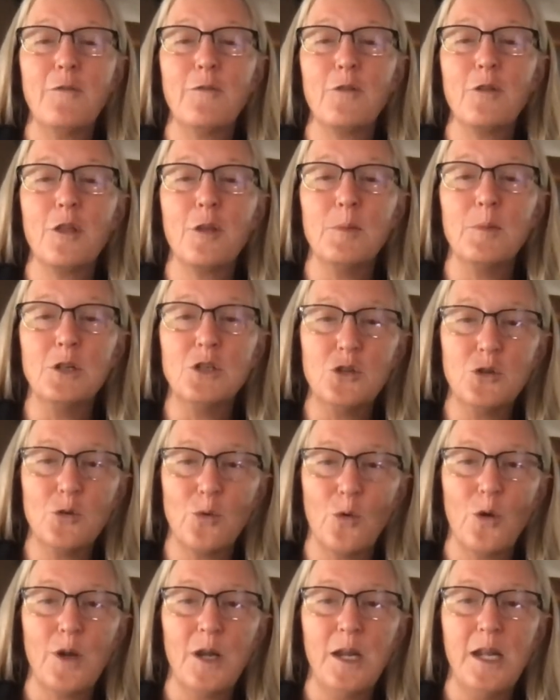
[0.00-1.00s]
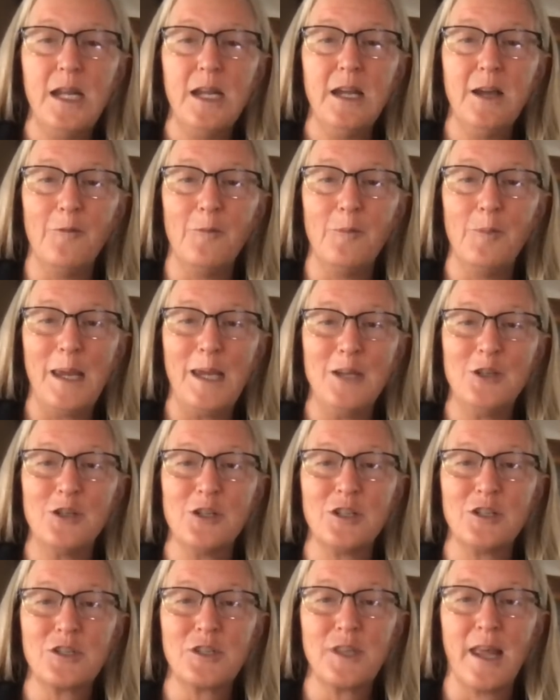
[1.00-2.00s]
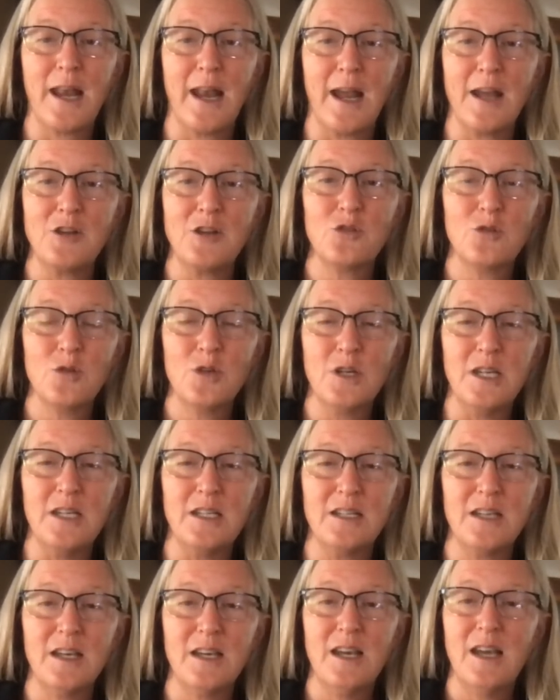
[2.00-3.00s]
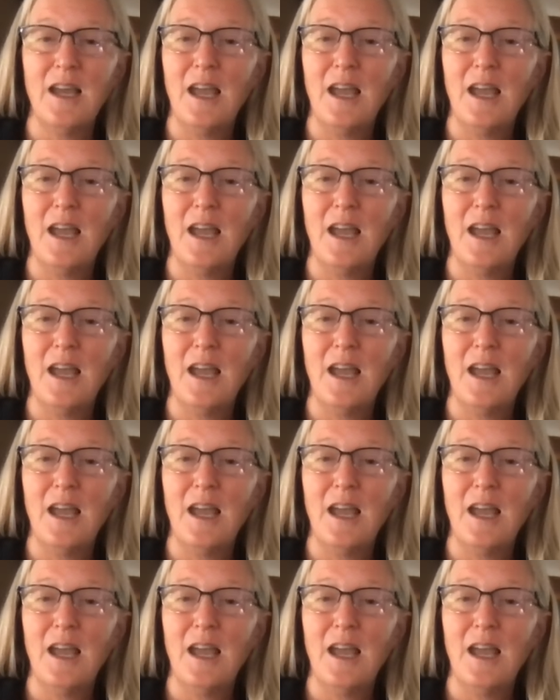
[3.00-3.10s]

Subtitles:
for the majority of patients that I treat.